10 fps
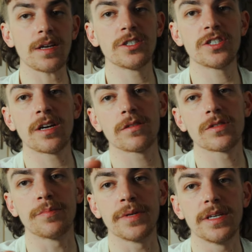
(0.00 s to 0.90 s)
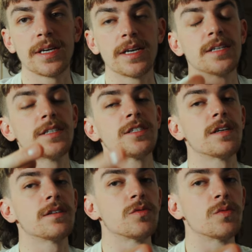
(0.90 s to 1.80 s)
Shout out to PK,
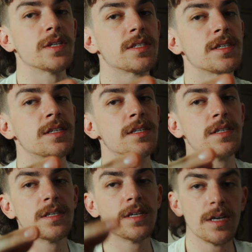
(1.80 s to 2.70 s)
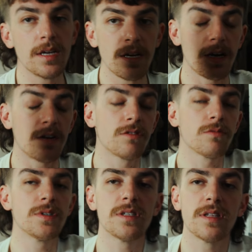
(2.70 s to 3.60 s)
shout out to Wesley. Another
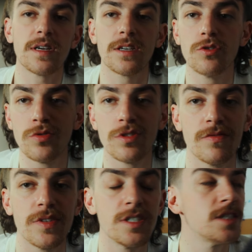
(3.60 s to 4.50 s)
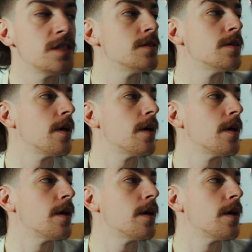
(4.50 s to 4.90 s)
reason that I use DaVinci